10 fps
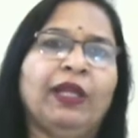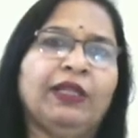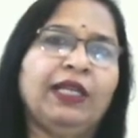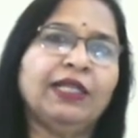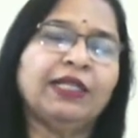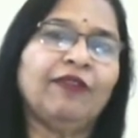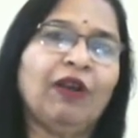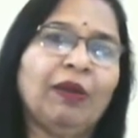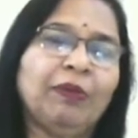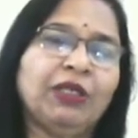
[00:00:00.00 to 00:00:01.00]
These
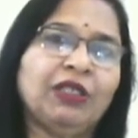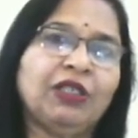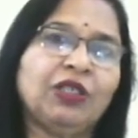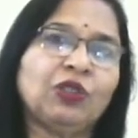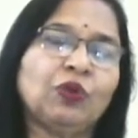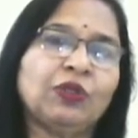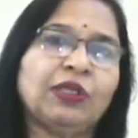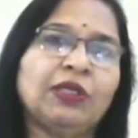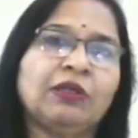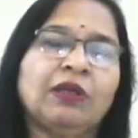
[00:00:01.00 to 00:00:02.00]
environmental
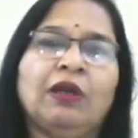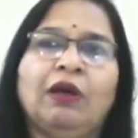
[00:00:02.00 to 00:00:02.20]
resources